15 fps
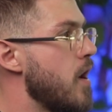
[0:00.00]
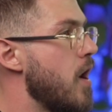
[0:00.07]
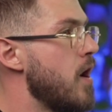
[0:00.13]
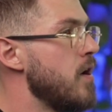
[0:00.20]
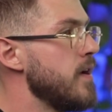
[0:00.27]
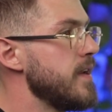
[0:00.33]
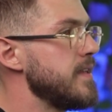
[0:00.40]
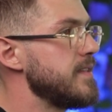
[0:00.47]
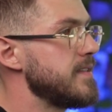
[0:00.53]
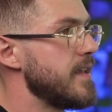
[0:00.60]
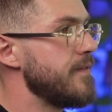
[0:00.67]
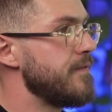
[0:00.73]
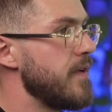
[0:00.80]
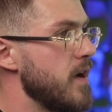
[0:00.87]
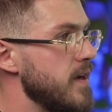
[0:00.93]
all it is
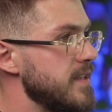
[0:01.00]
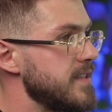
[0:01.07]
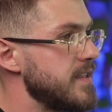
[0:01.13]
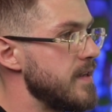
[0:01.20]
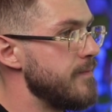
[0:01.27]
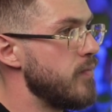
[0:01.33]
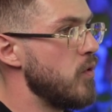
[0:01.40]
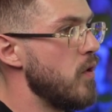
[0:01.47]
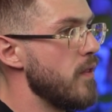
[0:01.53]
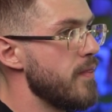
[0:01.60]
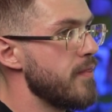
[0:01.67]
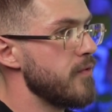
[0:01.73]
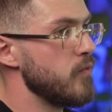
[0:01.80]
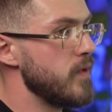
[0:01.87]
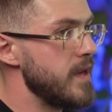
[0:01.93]
a very simple
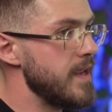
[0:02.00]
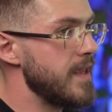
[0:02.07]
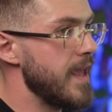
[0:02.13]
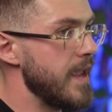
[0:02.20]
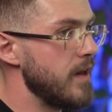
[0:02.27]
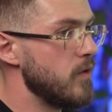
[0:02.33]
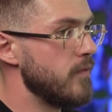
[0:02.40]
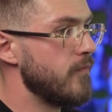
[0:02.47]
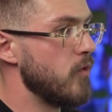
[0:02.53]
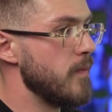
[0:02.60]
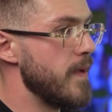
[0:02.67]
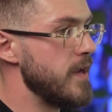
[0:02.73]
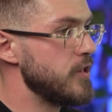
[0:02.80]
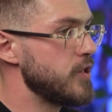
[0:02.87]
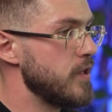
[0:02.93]
3-candle
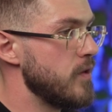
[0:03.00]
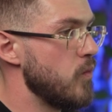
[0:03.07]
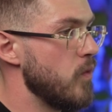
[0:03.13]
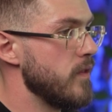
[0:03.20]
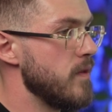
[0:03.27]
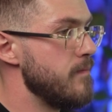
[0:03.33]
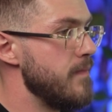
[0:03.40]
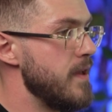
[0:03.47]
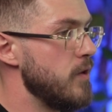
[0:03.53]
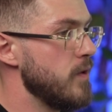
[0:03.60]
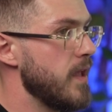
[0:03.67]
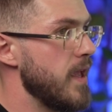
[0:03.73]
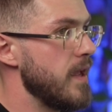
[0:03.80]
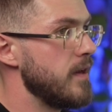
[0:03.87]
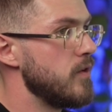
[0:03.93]
formation where the middle
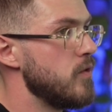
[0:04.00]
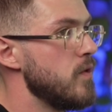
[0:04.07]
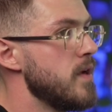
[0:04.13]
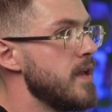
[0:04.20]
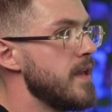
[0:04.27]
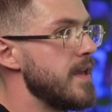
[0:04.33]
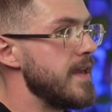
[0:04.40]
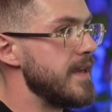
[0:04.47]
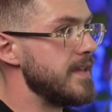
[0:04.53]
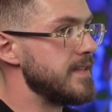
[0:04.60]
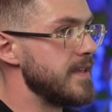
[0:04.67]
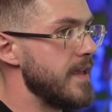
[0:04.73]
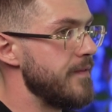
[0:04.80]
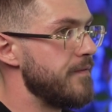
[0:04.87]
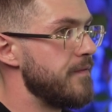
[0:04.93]
candle
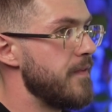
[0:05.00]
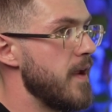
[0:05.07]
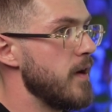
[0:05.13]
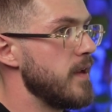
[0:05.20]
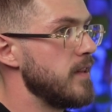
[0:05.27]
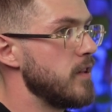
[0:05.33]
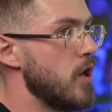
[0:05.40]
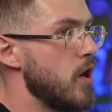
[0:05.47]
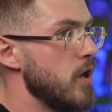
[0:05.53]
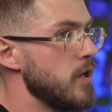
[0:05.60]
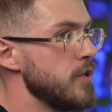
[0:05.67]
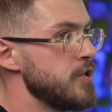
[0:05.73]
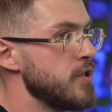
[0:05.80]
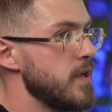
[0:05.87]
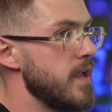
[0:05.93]
is very
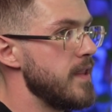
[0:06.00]
large,